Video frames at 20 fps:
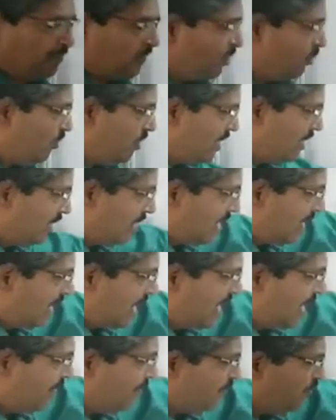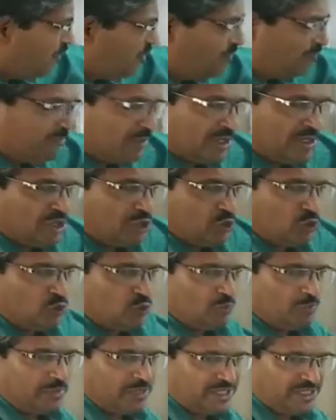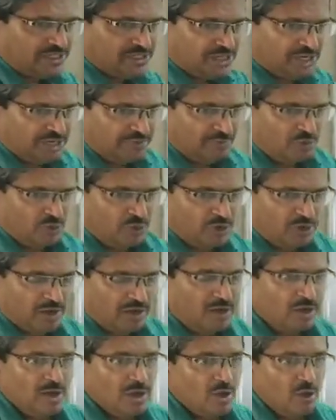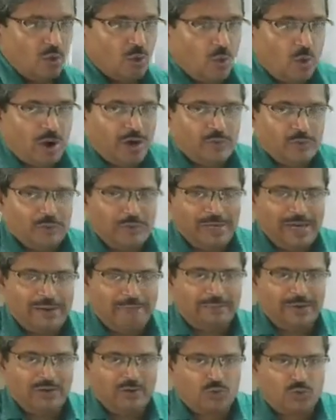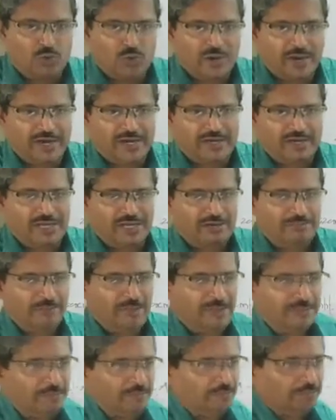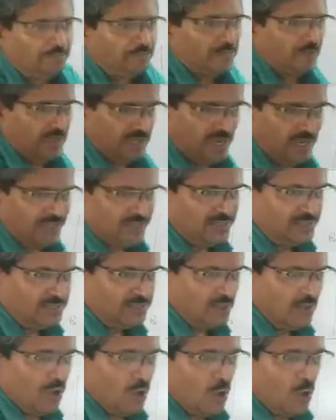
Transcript: when clamp of the tube is removed, what will happen? Who can tell me? Yes,